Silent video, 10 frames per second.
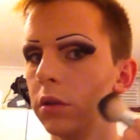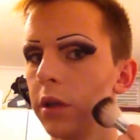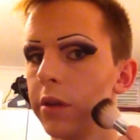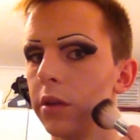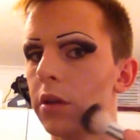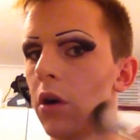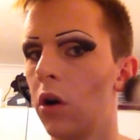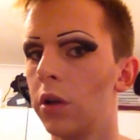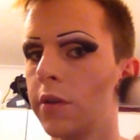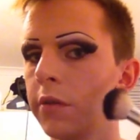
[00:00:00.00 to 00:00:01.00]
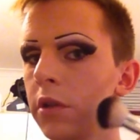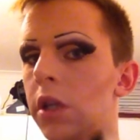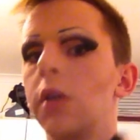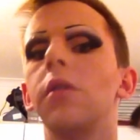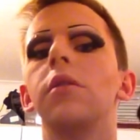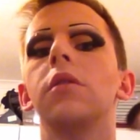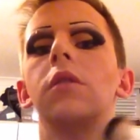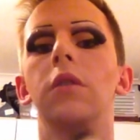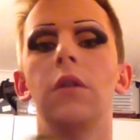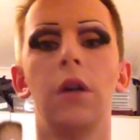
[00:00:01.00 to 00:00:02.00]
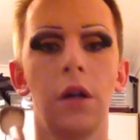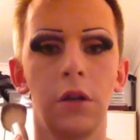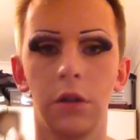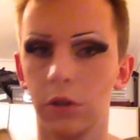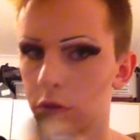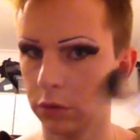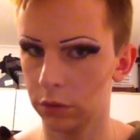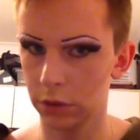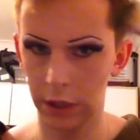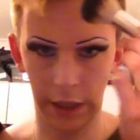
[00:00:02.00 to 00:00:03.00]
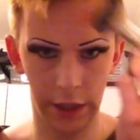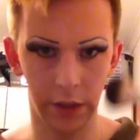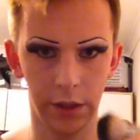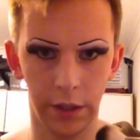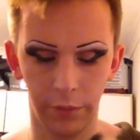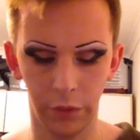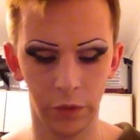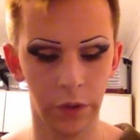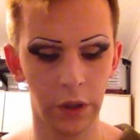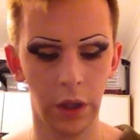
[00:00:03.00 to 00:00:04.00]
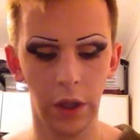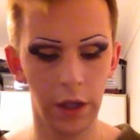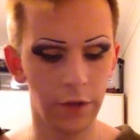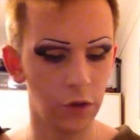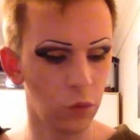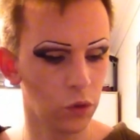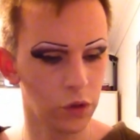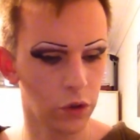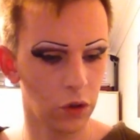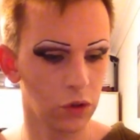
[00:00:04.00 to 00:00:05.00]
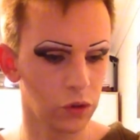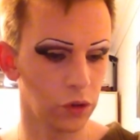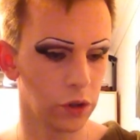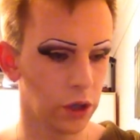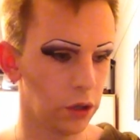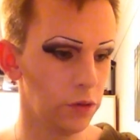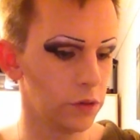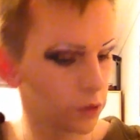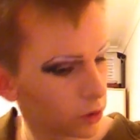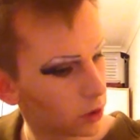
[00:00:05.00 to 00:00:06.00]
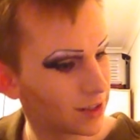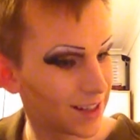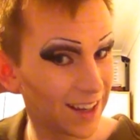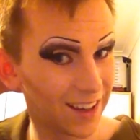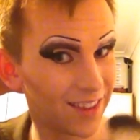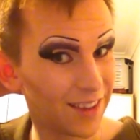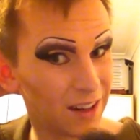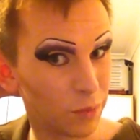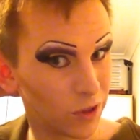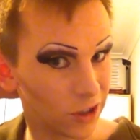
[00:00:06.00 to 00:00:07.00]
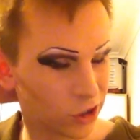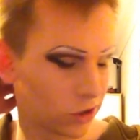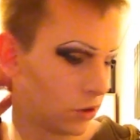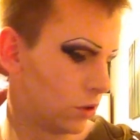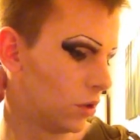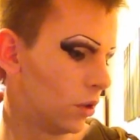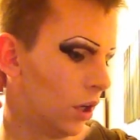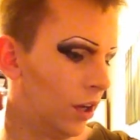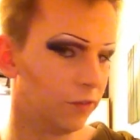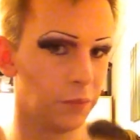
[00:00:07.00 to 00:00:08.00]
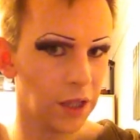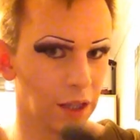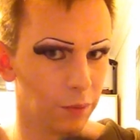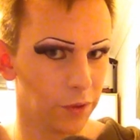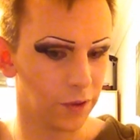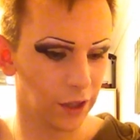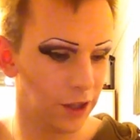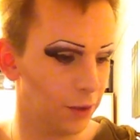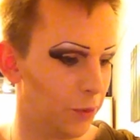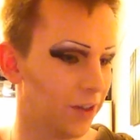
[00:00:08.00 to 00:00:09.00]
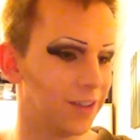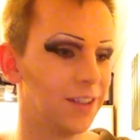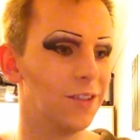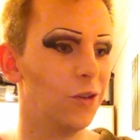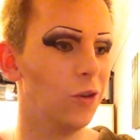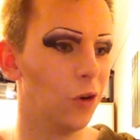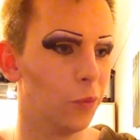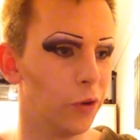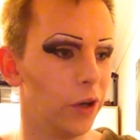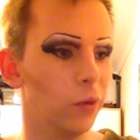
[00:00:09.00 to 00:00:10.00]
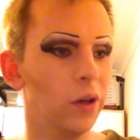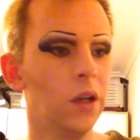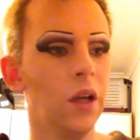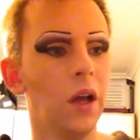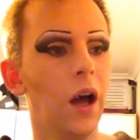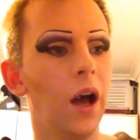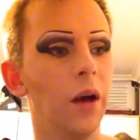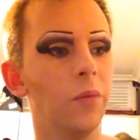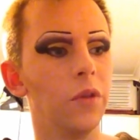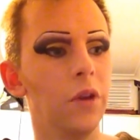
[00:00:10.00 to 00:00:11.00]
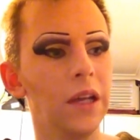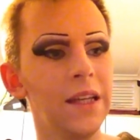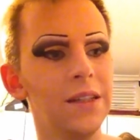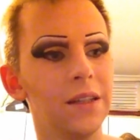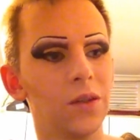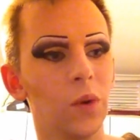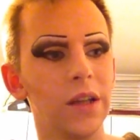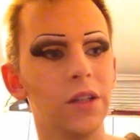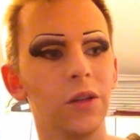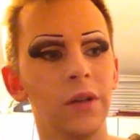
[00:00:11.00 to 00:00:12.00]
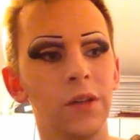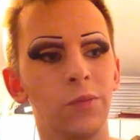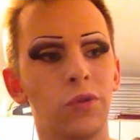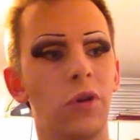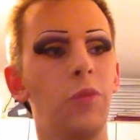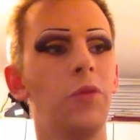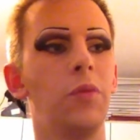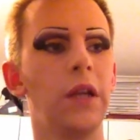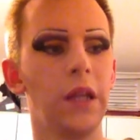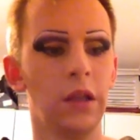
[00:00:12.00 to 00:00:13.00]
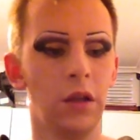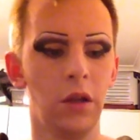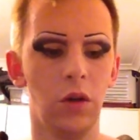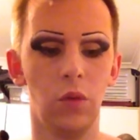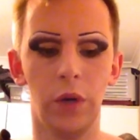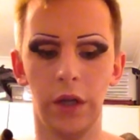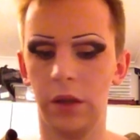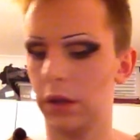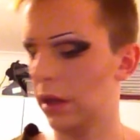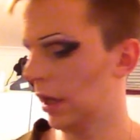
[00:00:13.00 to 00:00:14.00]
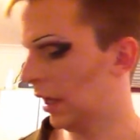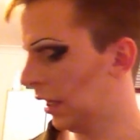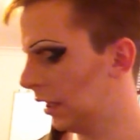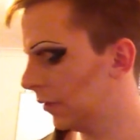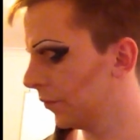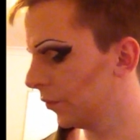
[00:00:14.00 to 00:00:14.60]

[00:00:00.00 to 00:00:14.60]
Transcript: done the hollows of the cheeks, under the jaw and the temples. If you want to contour your nose, take a thinner brush. I've made that mistake in the past, it's not a pretty one. The easiest way to do it is probably with a